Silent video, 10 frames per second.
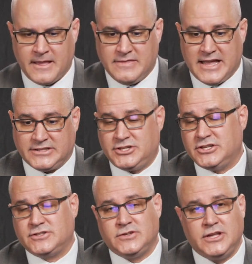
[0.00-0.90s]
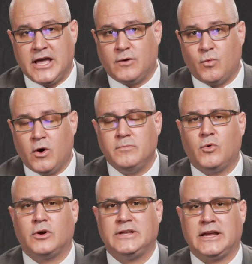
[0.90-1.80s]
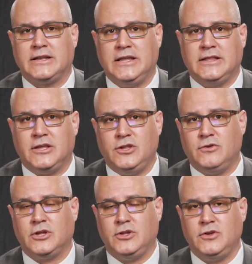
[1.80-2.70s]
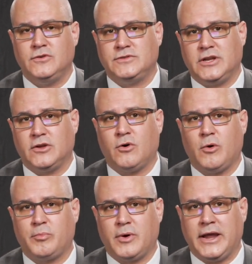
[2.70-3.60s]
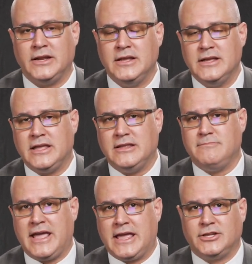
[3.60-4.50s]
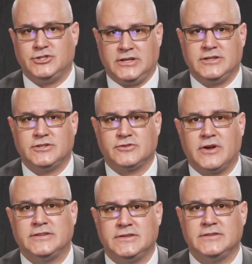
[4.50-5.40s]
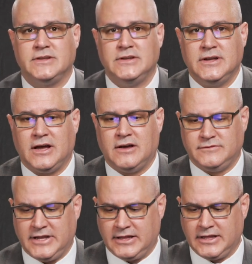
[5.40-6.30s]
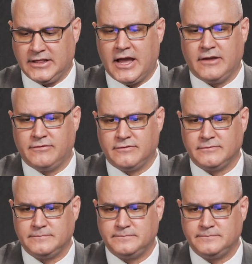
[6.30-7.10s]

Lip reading: And that's just yet one more technique that you can use and incorporate in managing the stresses of daily life.